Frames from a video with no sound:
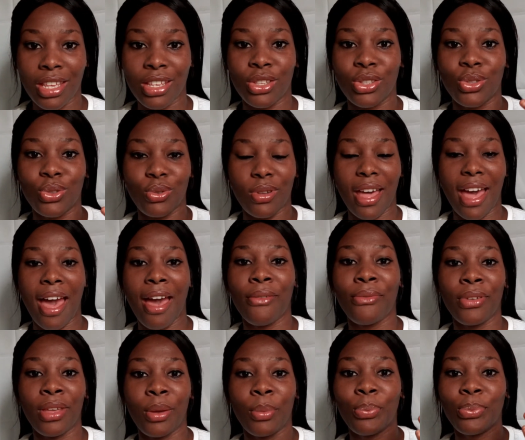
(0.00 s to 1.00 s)
is to
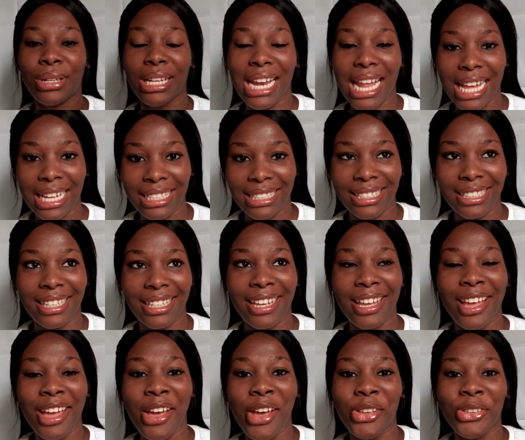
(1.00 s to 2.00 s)
have a plan.
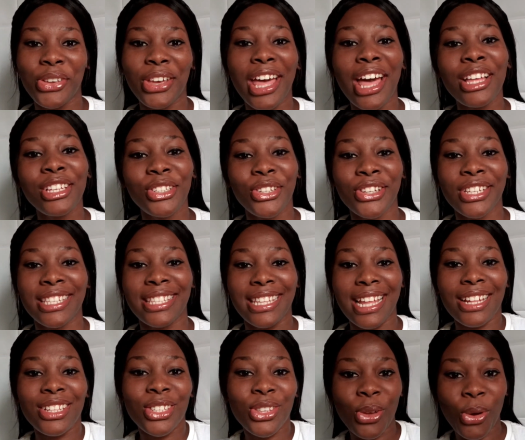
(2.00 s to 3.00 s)
You can't just
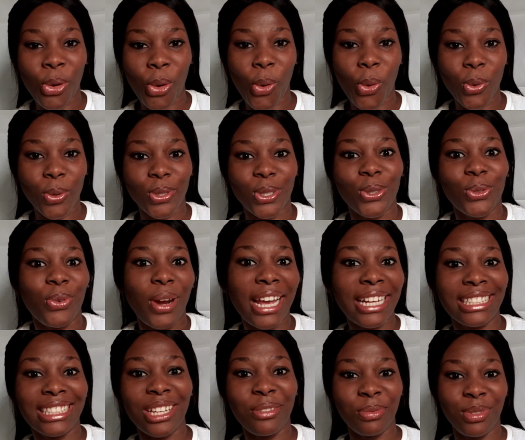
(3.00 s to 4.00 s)
set your goals,
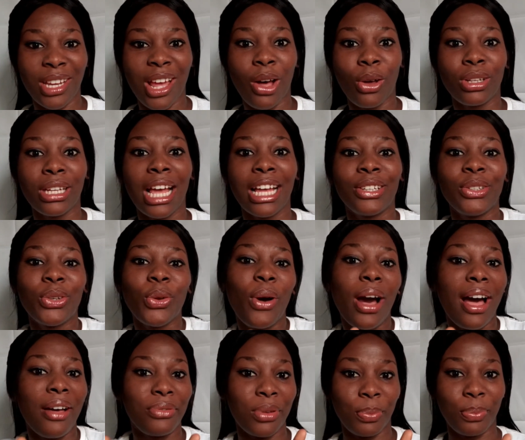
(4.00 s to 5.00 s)
write them down, and not
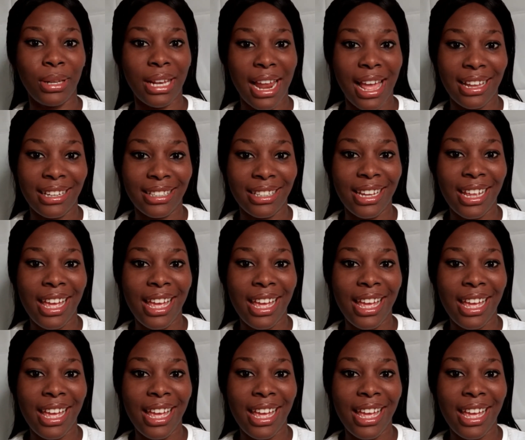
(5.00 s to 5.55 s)
have a plan.